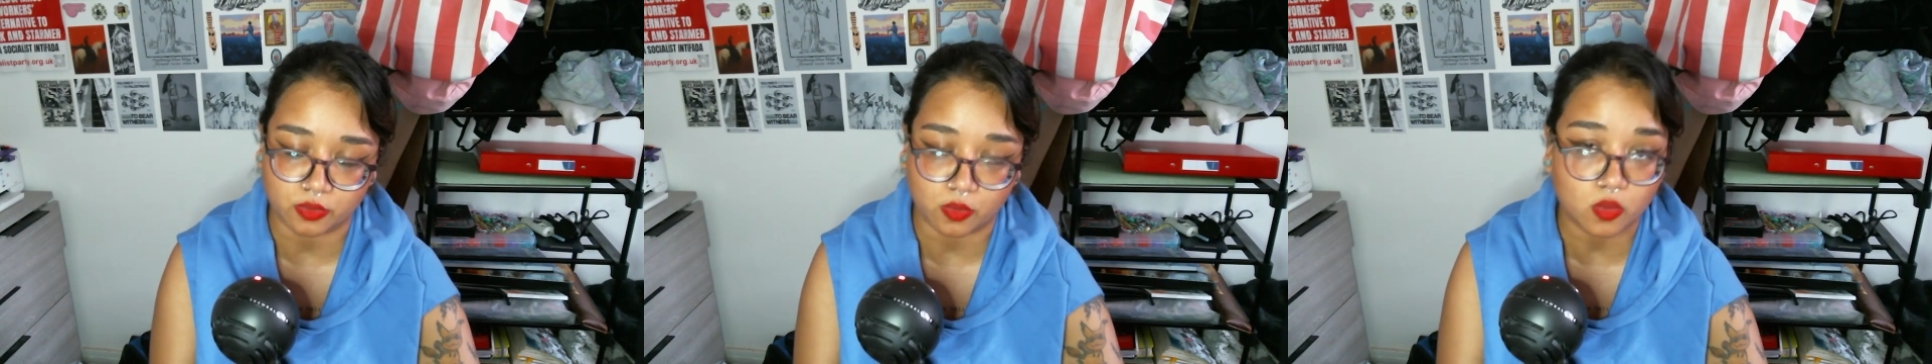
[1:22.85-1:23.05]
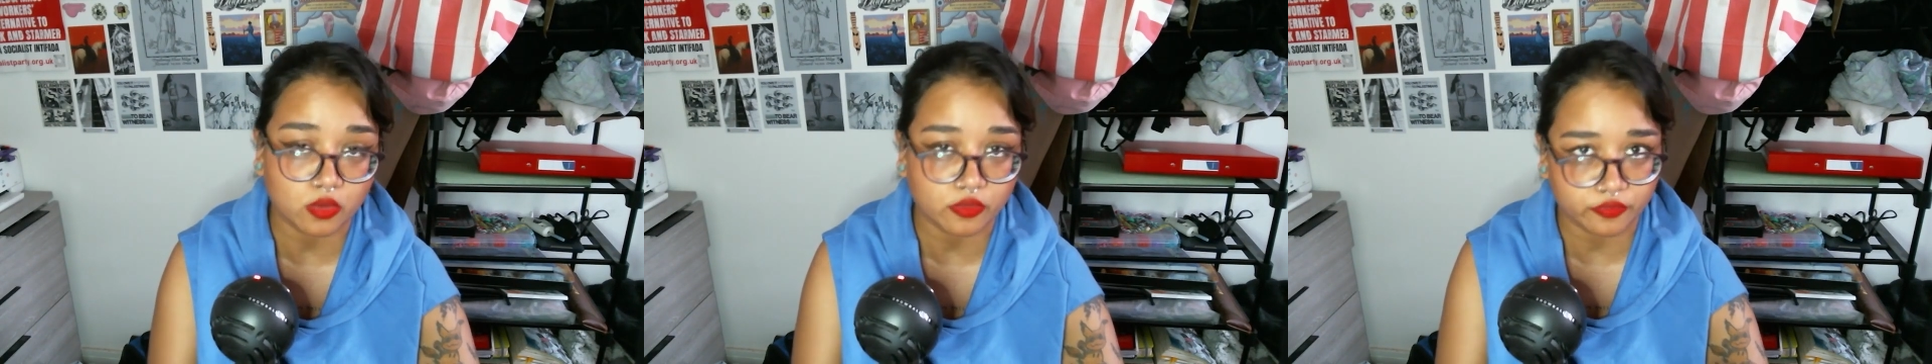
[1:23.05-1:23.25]

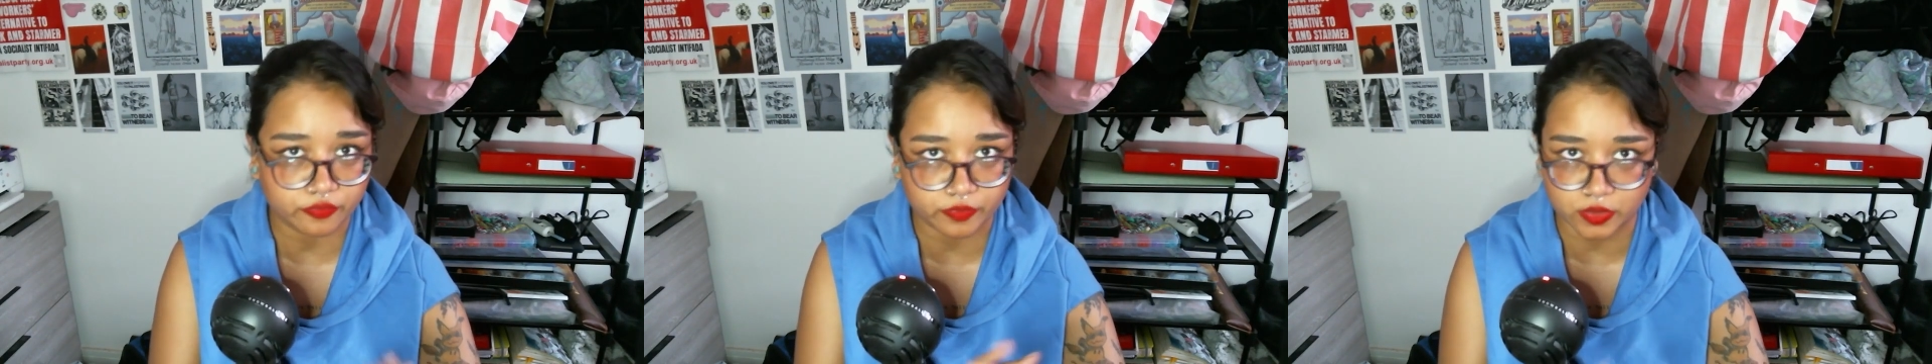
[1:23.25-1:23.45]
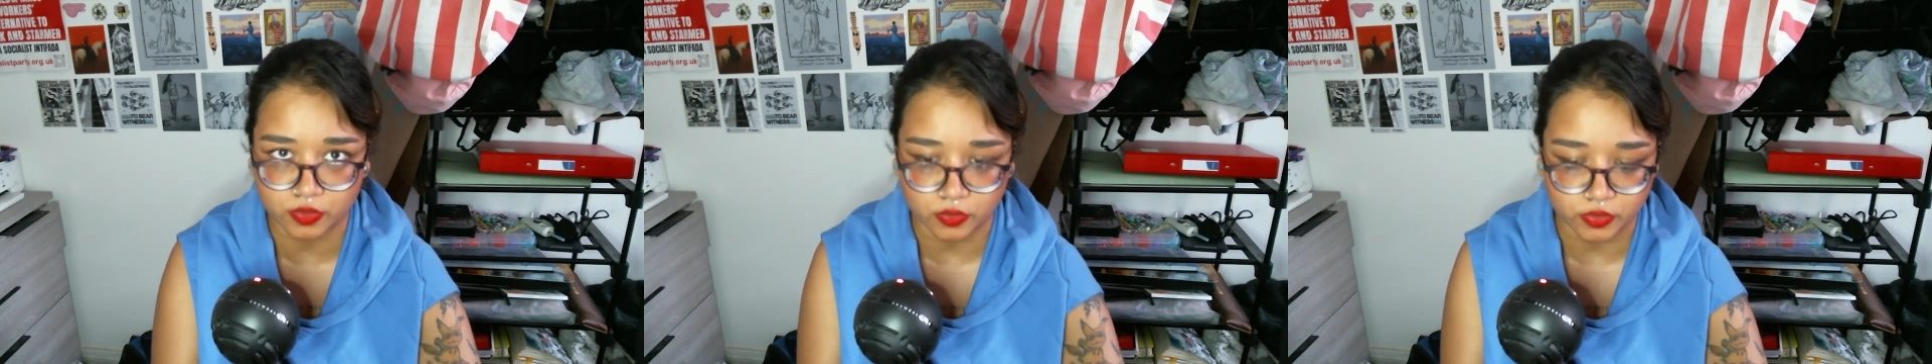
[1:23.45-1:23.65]
All of
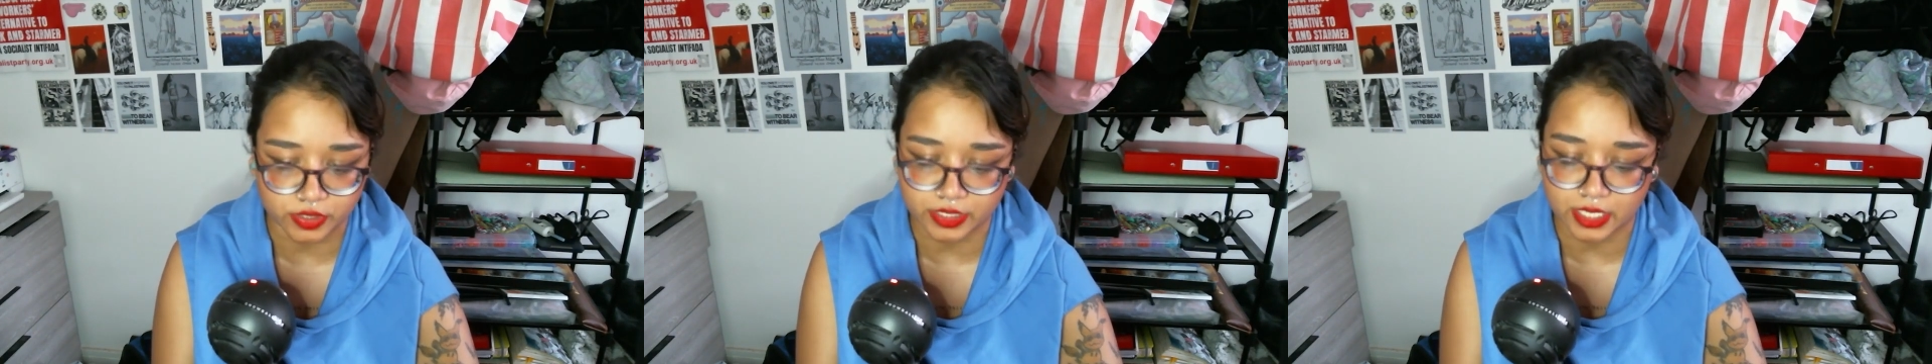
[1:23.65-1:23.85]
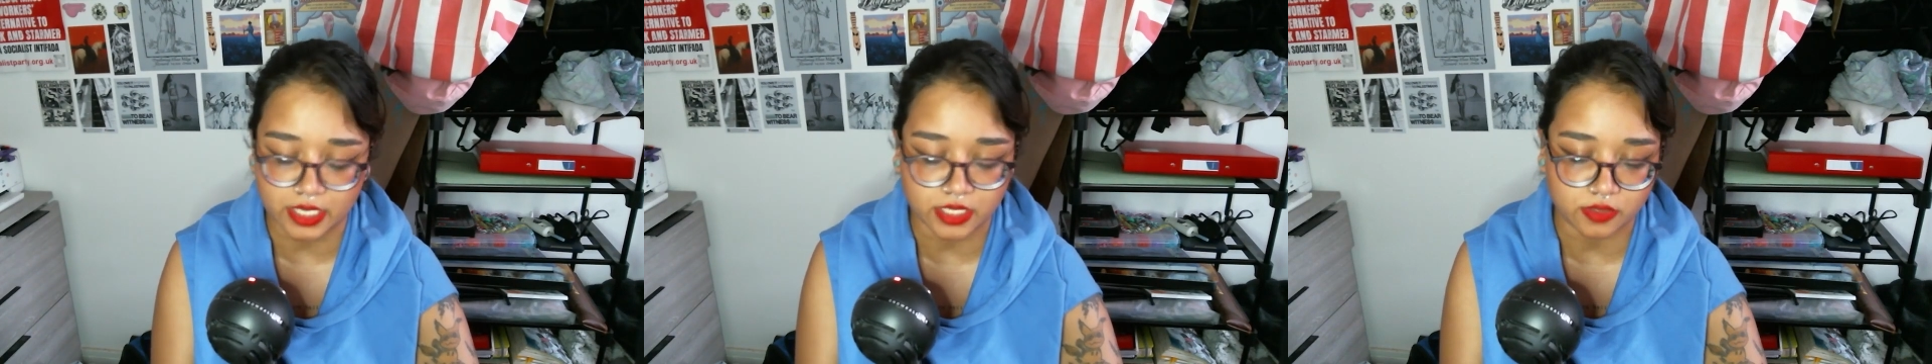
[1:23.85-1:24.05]
the sources
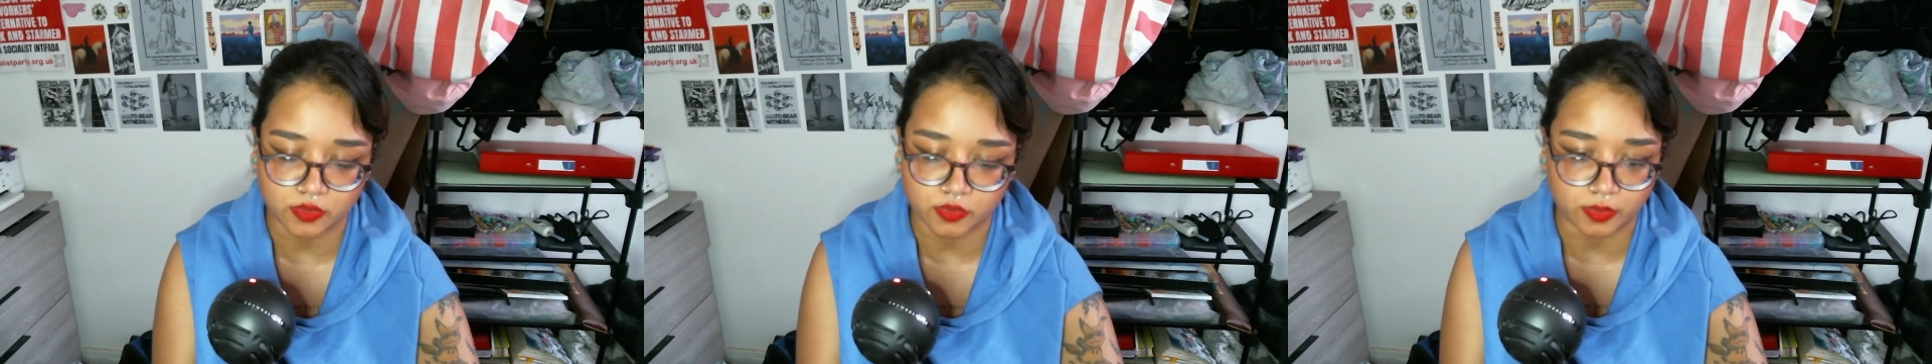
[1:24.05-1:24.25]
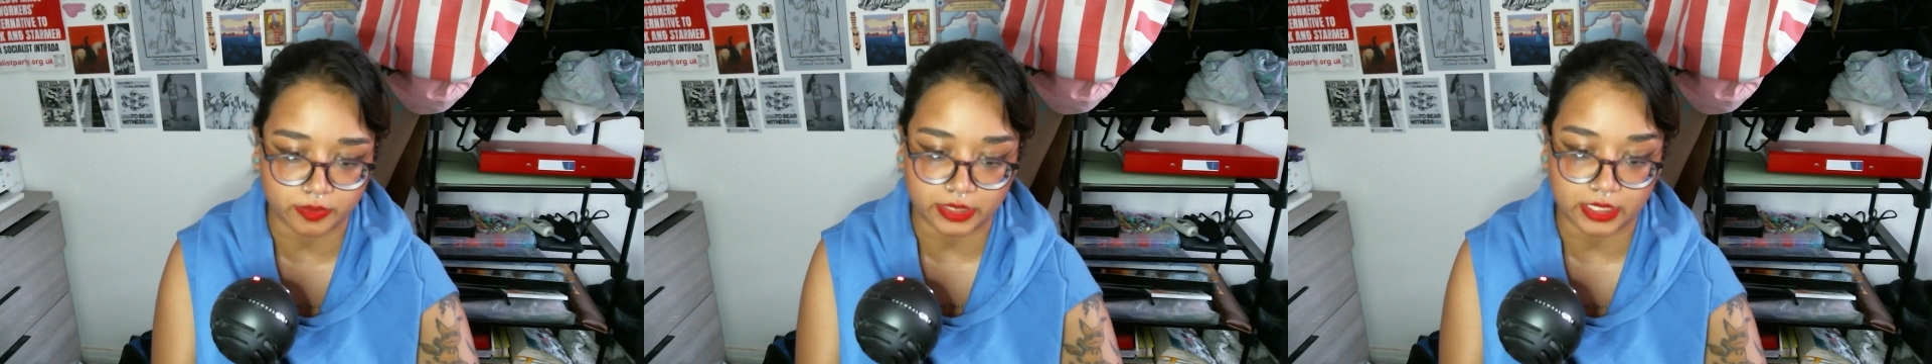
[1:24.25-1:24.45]
that I use
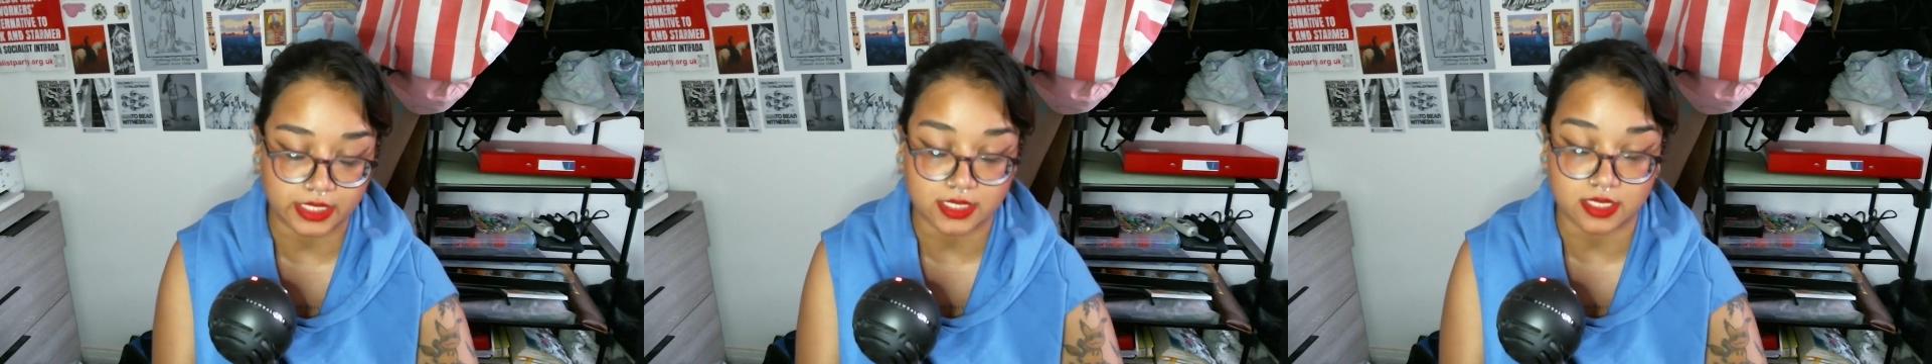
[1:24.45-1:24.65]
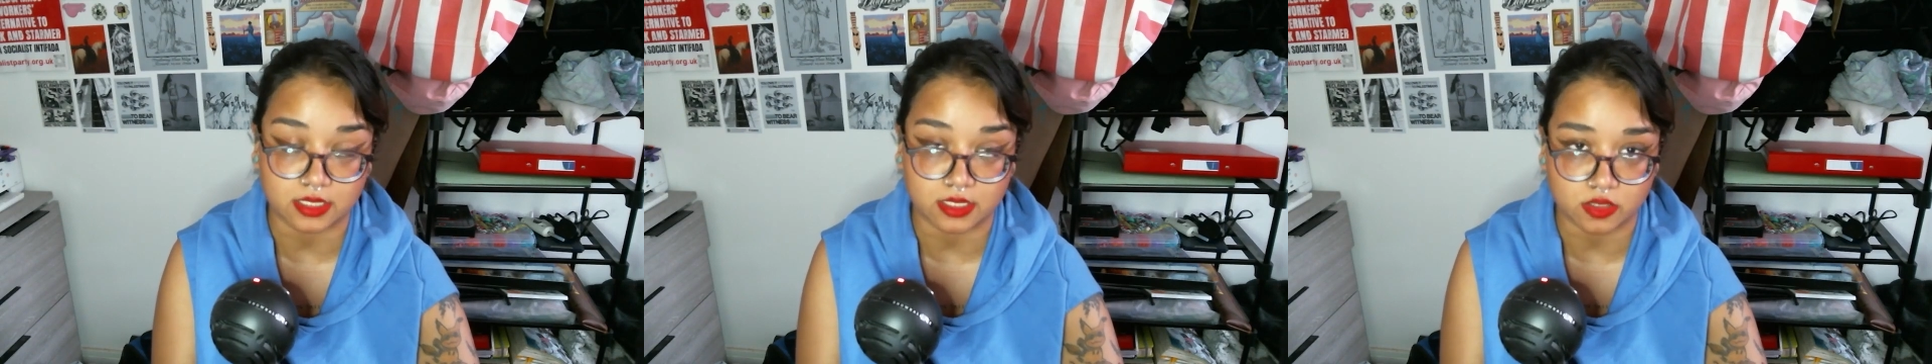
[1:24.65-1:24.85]
will be
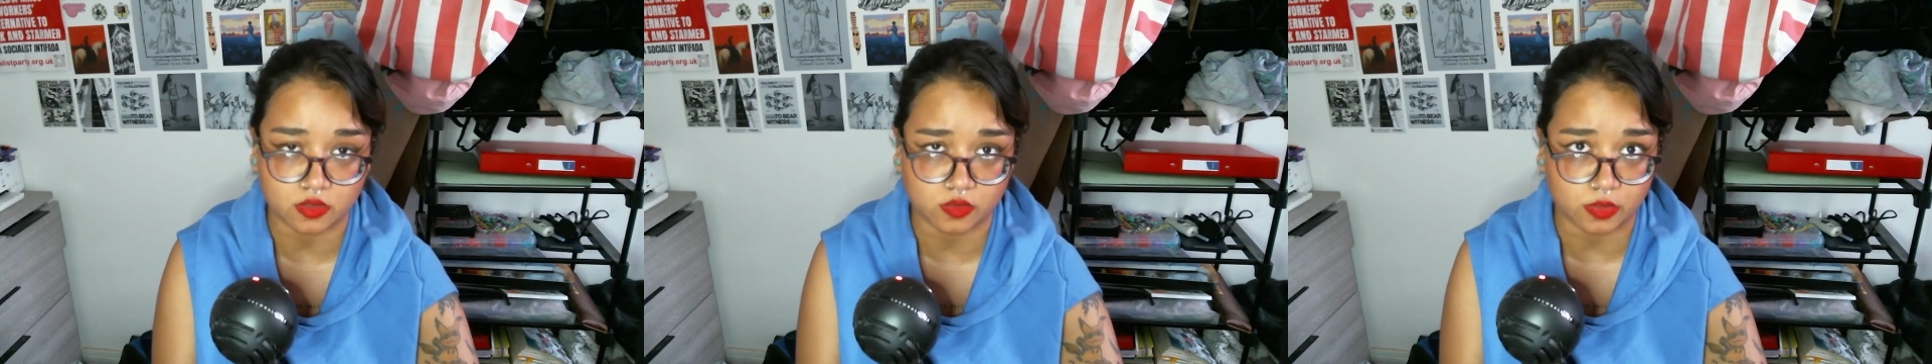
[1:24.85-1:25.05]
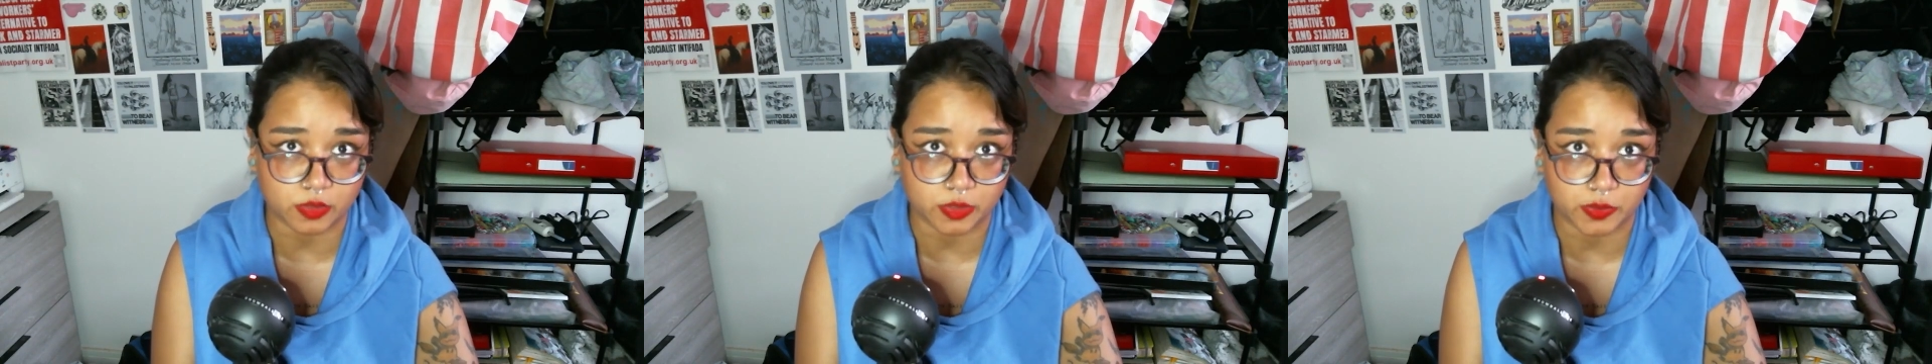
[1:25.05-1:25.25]
linked in the
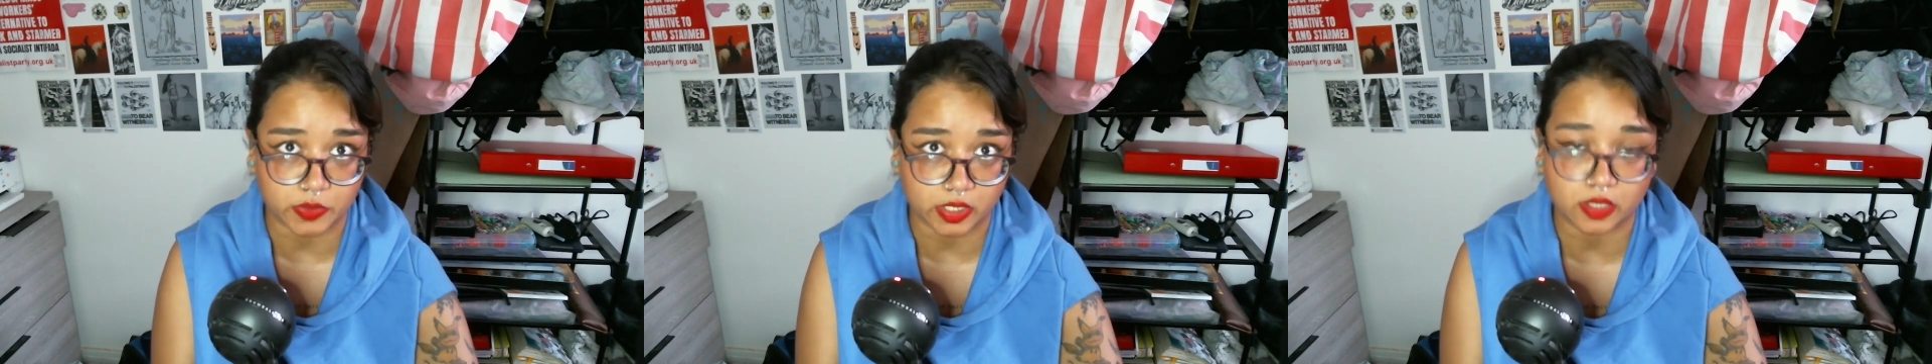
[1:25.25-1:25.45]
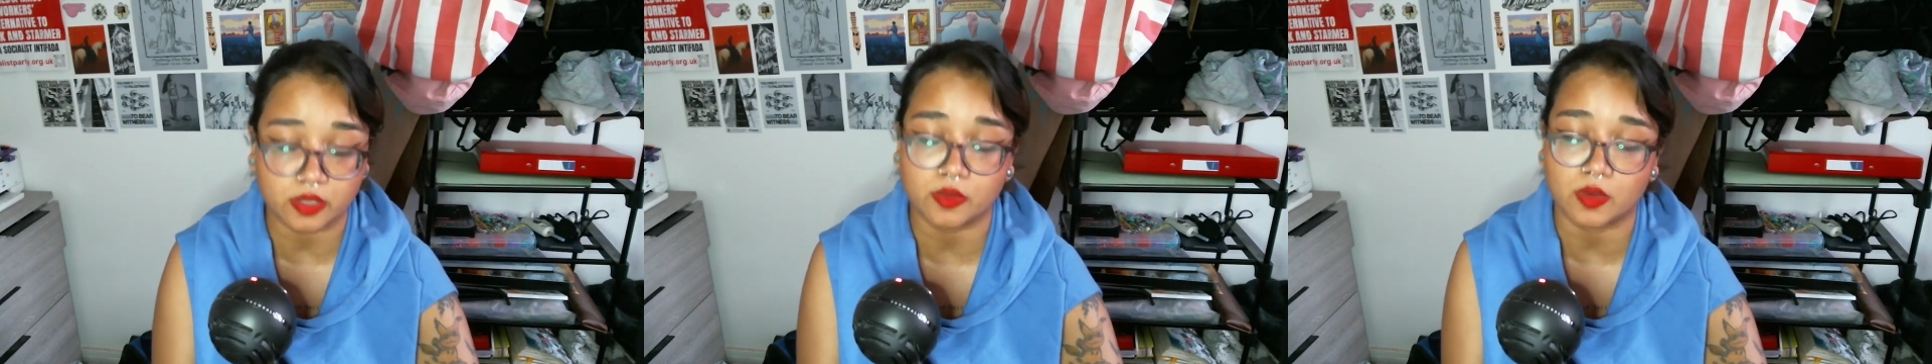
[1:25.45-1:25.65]
description below